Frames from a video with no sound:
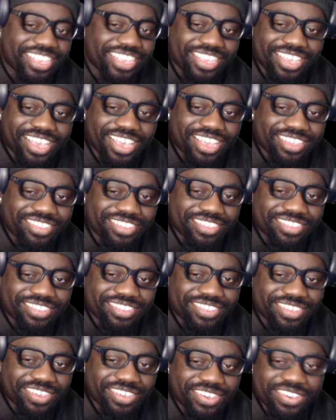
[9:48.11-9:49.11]
Guess
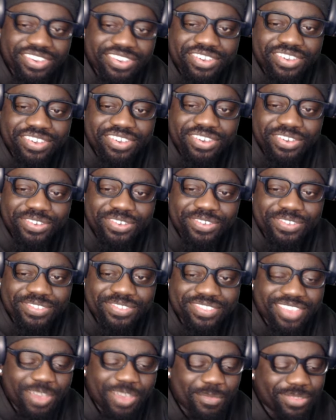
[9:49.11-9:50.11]
hoes
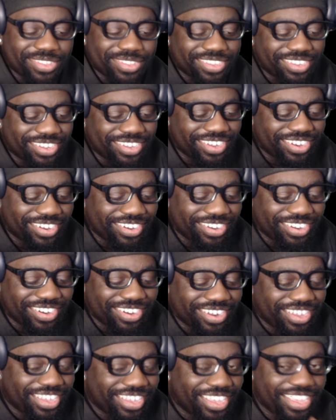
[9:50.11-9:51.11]
coming to dinner.
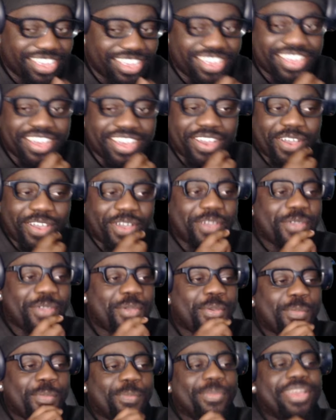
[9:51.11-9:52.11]

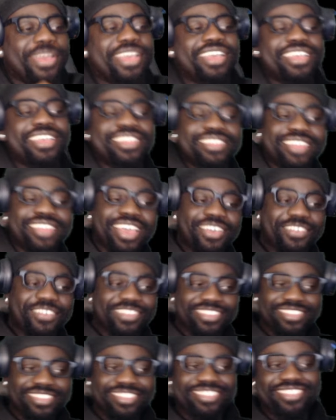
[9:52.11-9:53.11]
Um, that
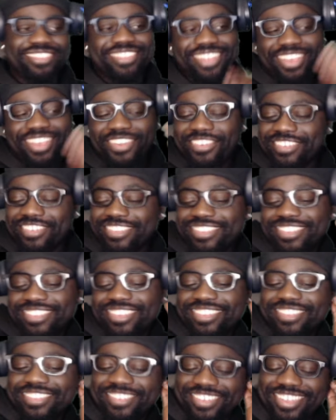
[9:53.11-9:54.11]
was that was
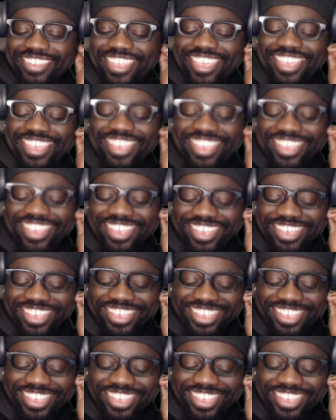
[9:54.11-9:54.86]
interesting.